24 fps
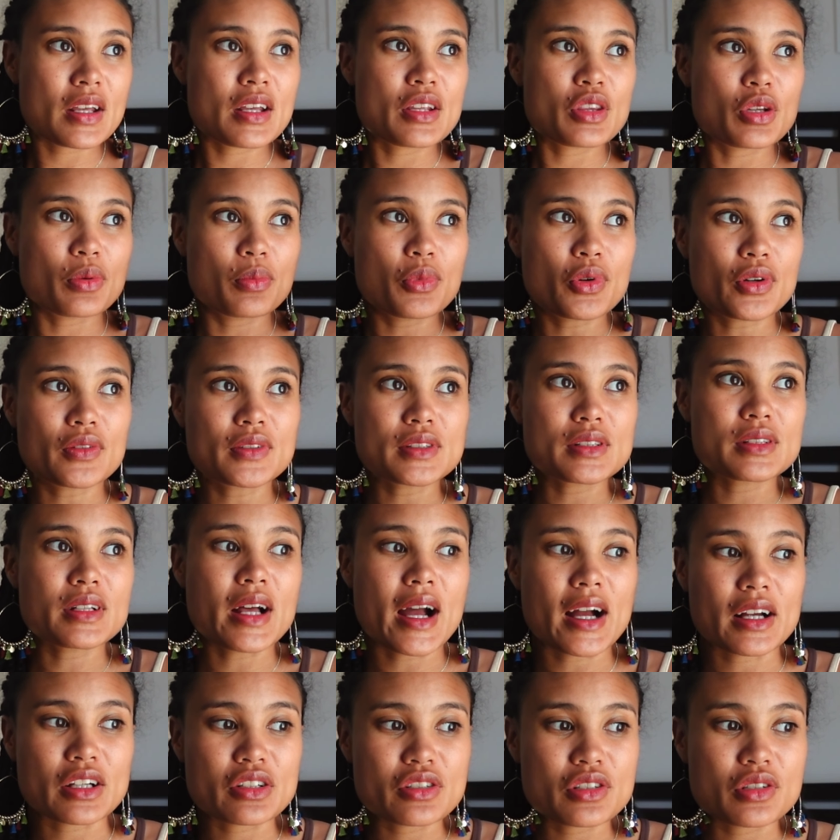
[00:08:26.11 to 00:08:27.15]
The more
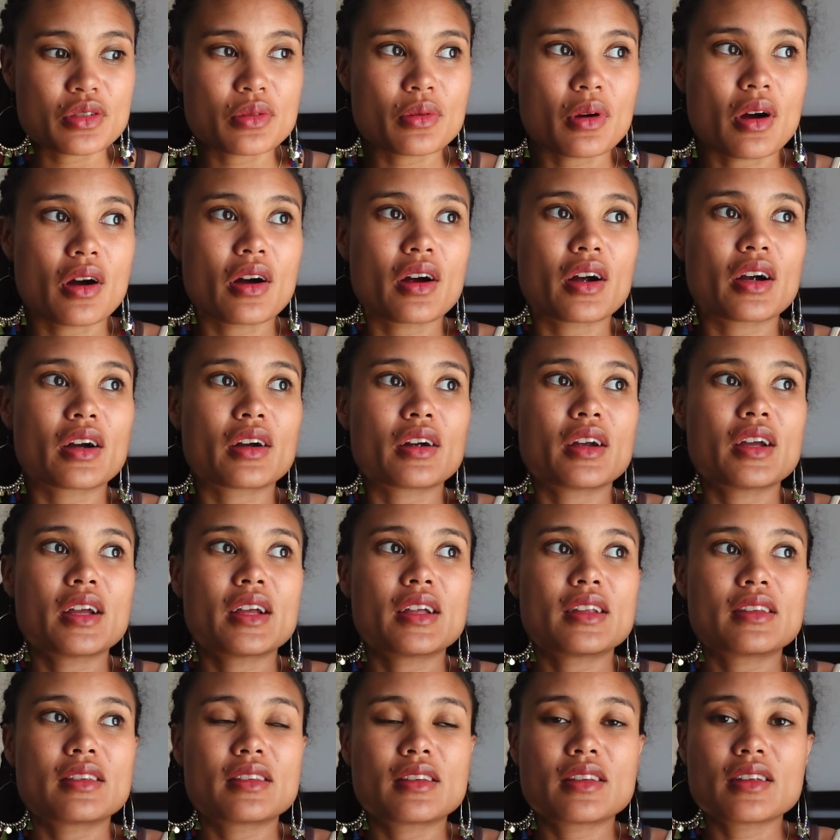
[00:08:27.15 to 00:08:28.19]
relaxed you are,
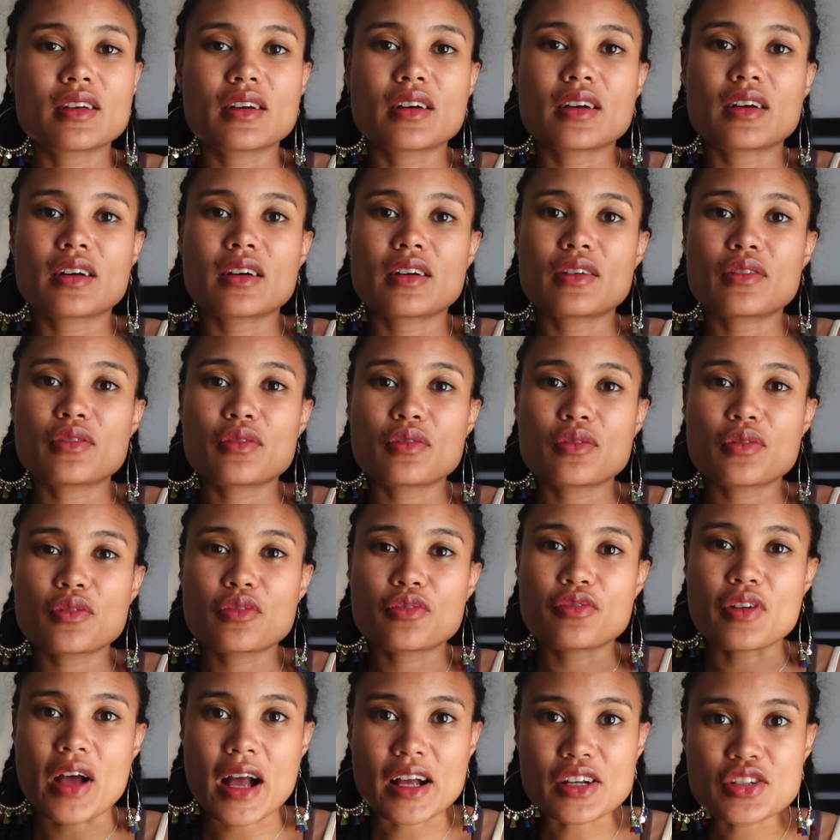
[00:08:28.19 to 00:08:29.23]
the
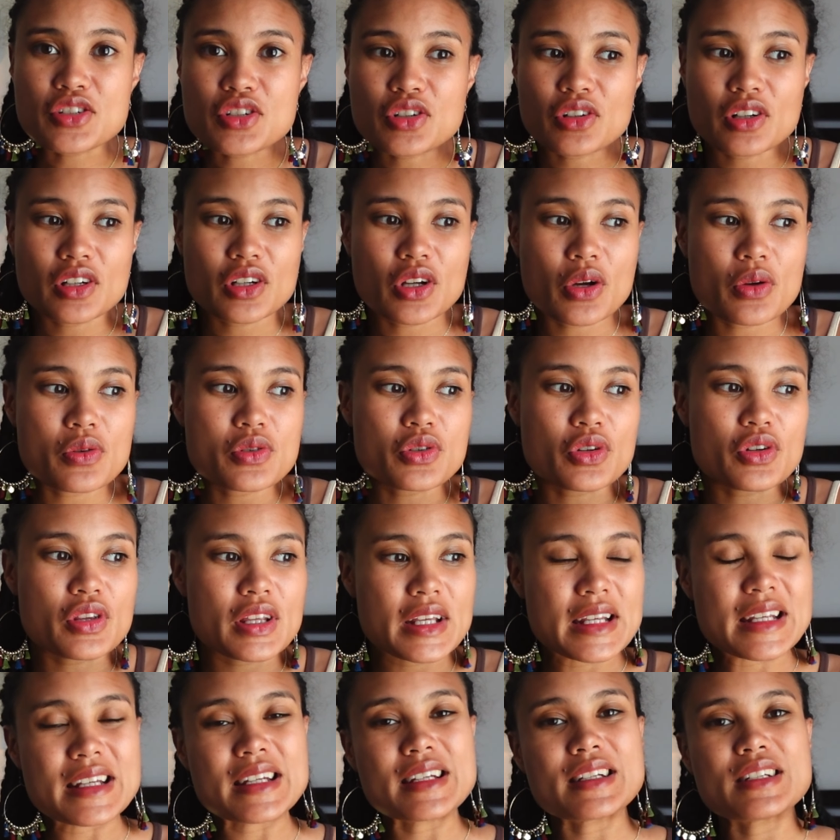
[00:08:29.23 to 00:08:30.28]
faster it goes or
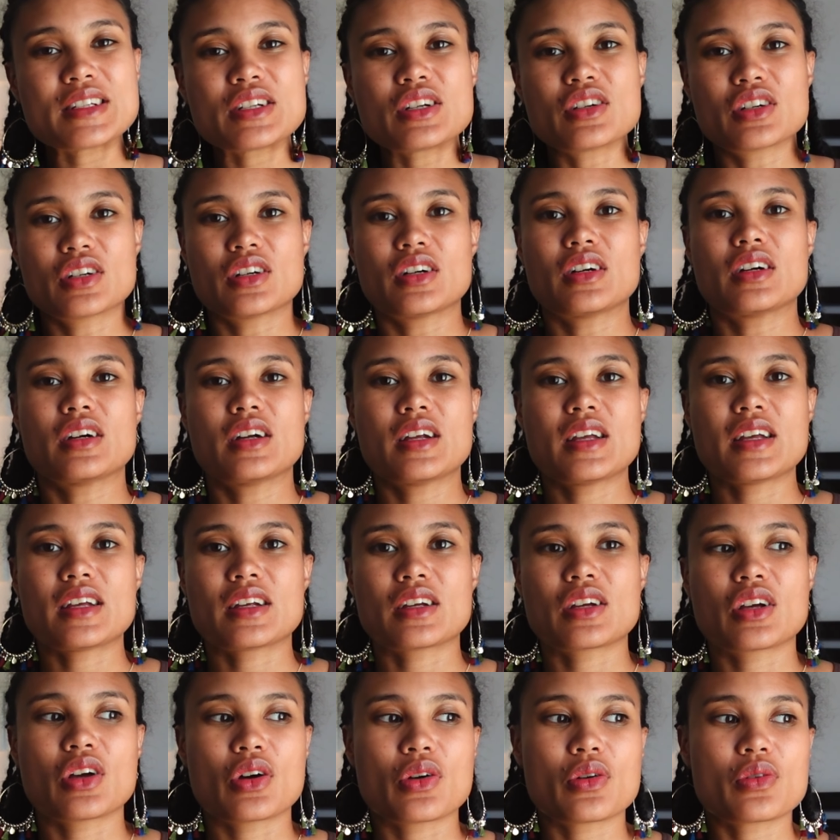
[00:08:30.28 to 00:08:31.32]
the easier
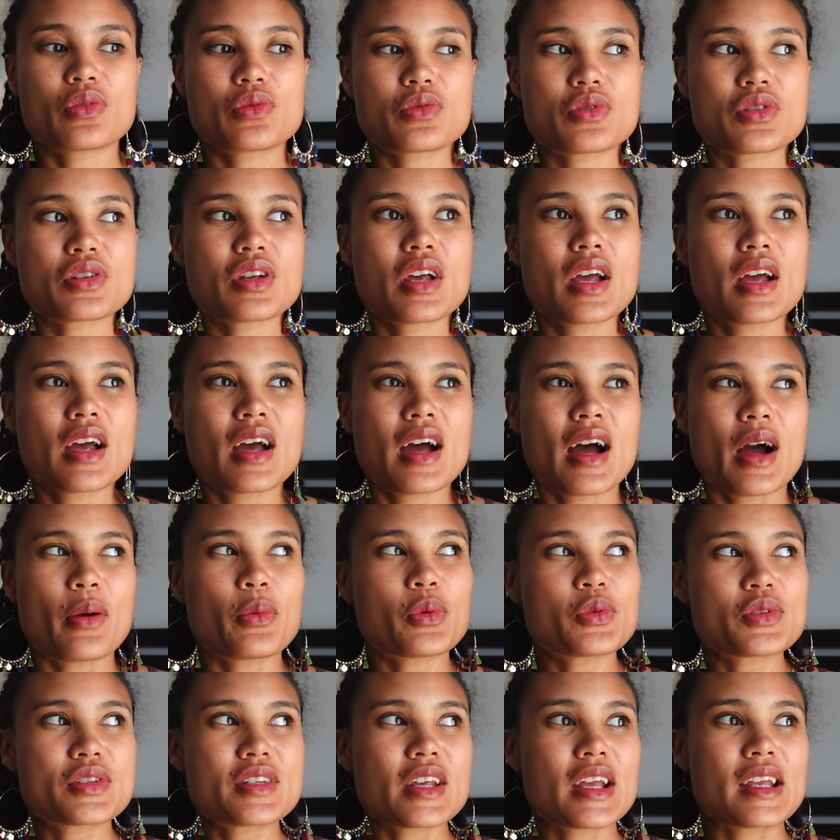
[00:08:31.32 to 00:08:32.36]
it goes. I
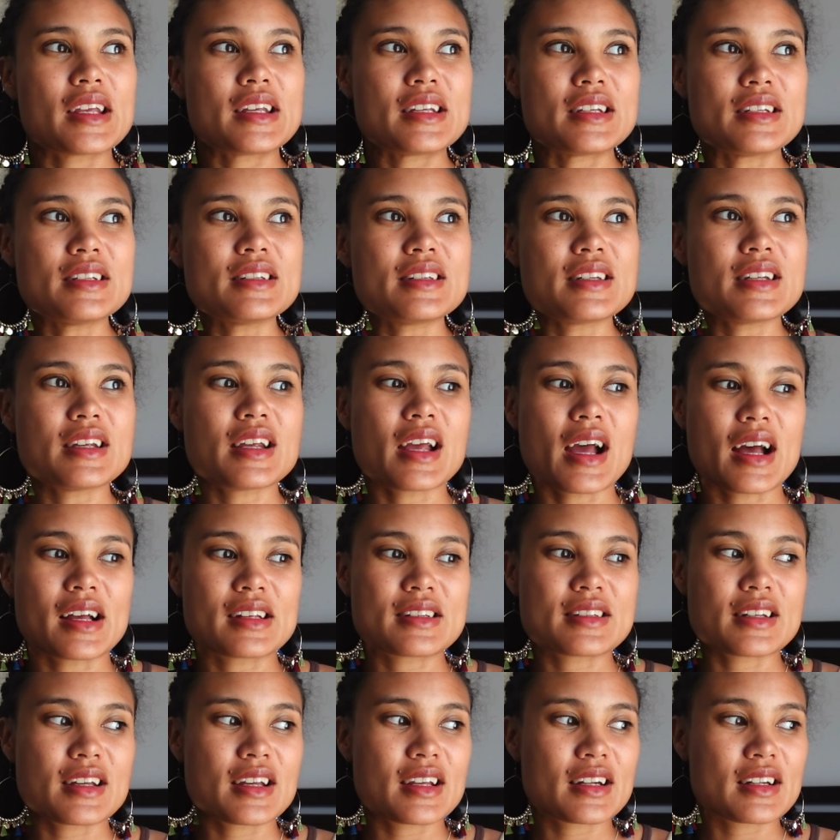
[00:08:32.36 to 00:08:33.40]
won't say easy as
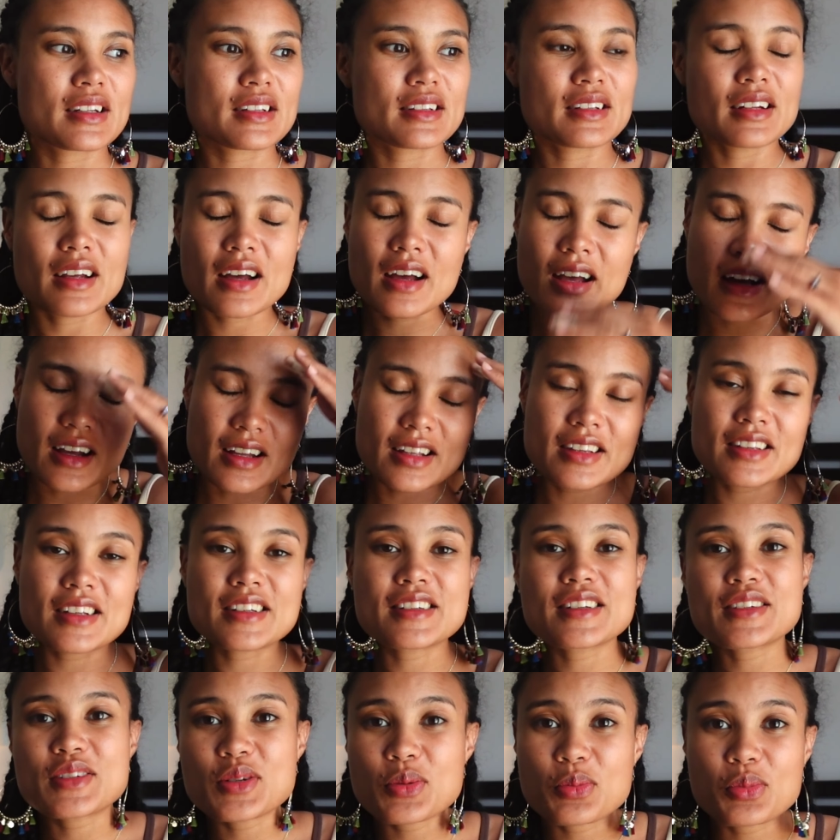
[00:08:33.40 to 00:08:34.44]
in, this
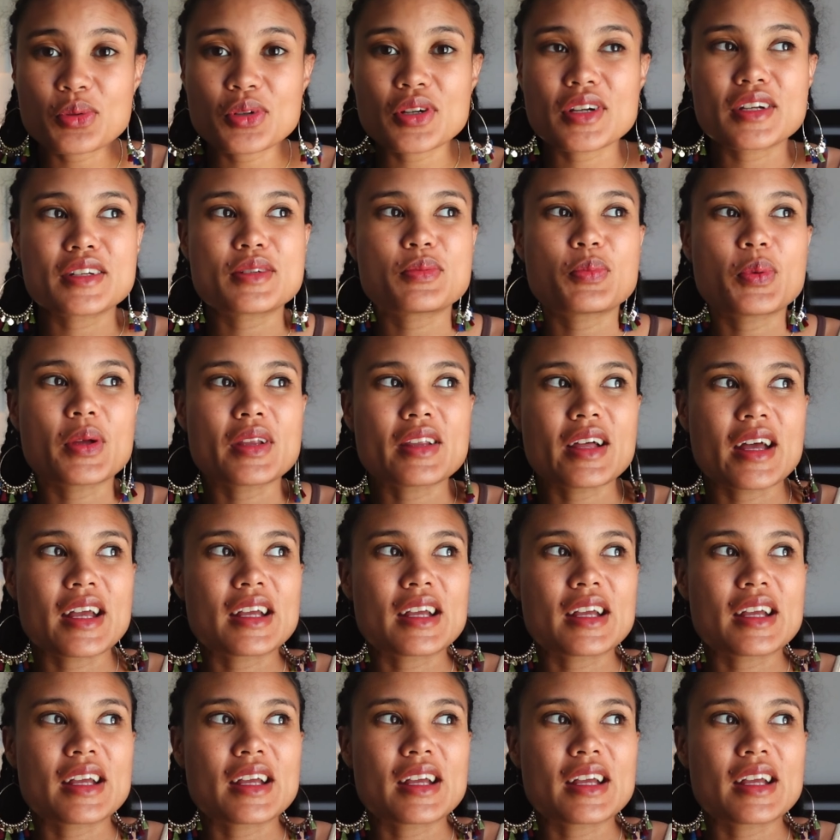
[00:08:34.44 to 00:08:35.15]
is a breeze, but